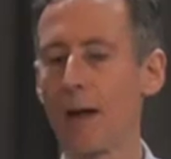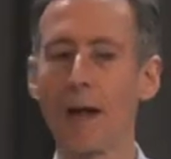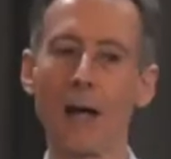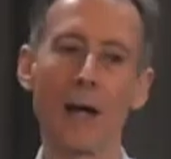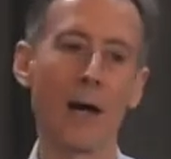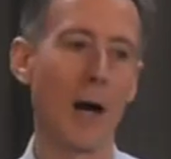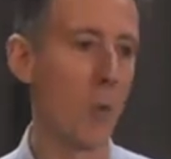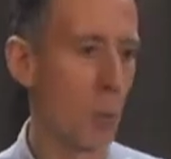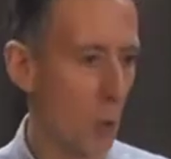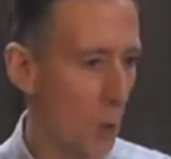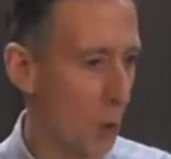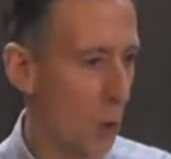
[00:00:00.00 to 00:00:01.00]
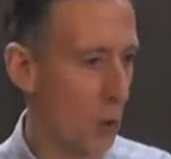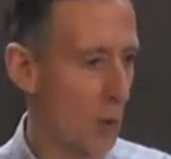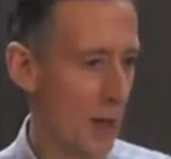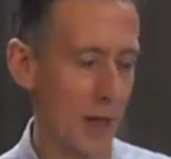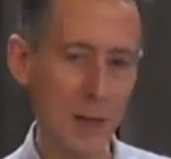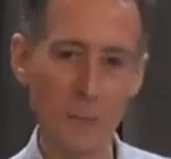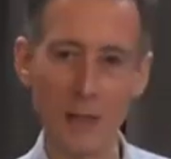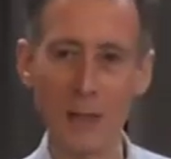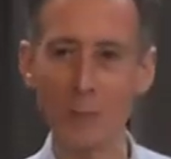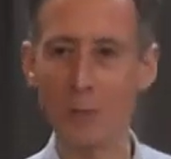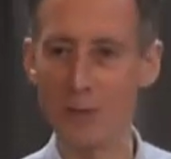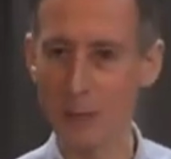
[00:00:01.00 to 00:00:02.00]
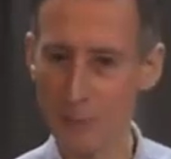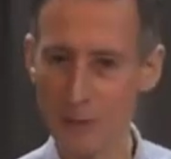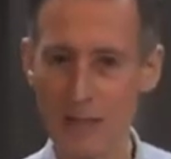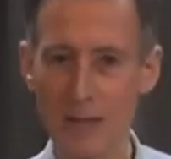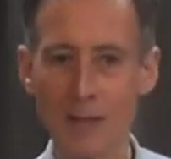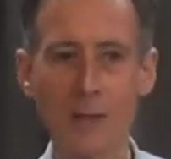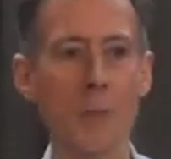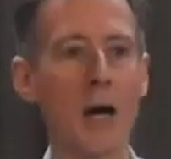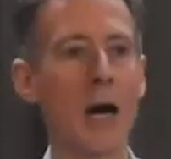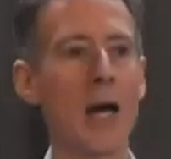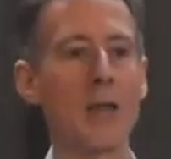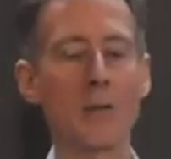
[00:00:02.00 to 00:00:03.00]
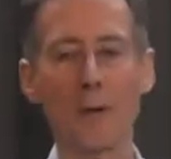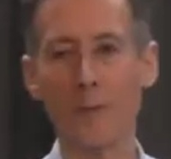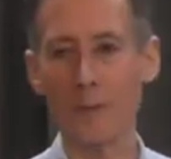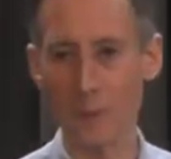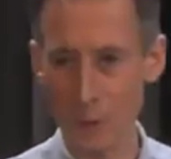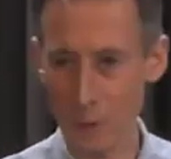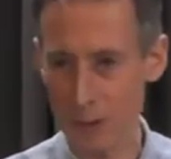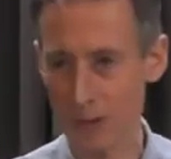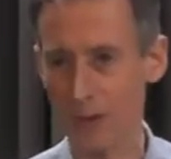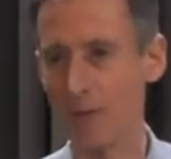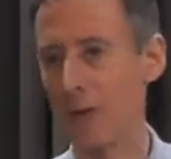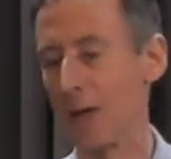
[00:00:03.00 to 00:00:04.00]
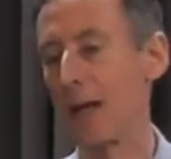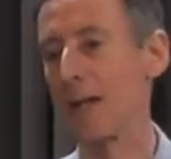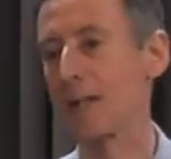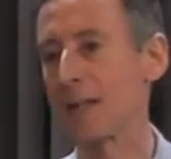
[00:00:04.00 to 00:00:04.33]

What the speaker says: A war that had been precipitated by the refusal of the United